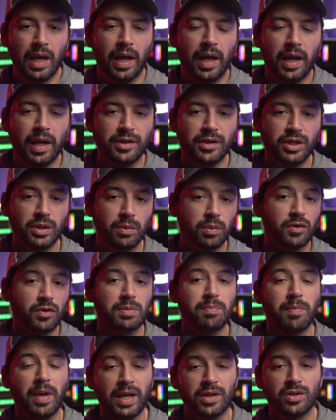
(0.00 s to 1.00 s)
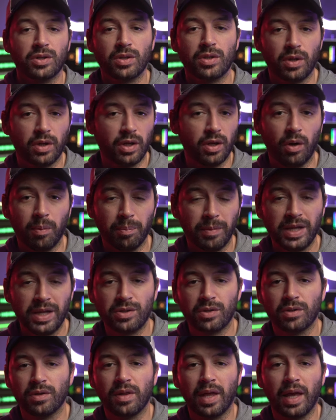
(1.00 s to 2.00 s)
And G Wolves makes sure, you know, make
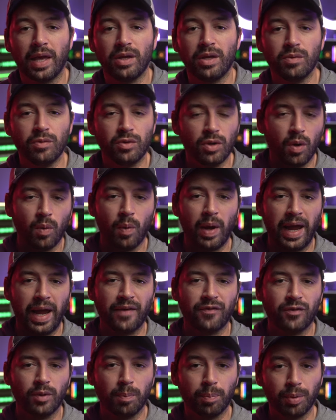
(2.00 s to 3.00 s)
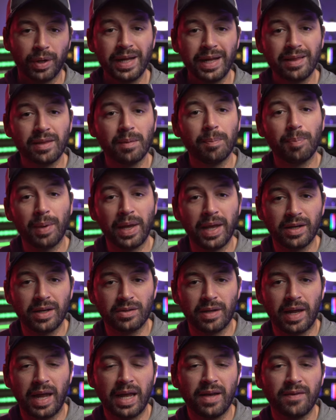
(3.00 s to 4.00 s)
sure that you don't have to break the bank
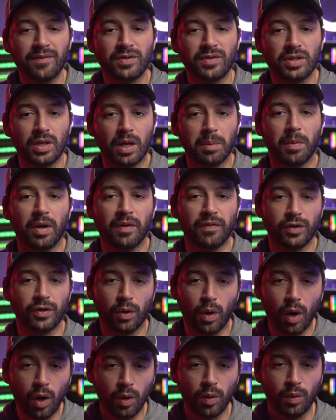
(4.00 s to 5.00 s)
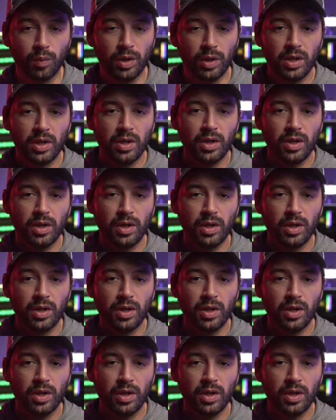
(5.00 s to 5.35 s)
to have some of your own.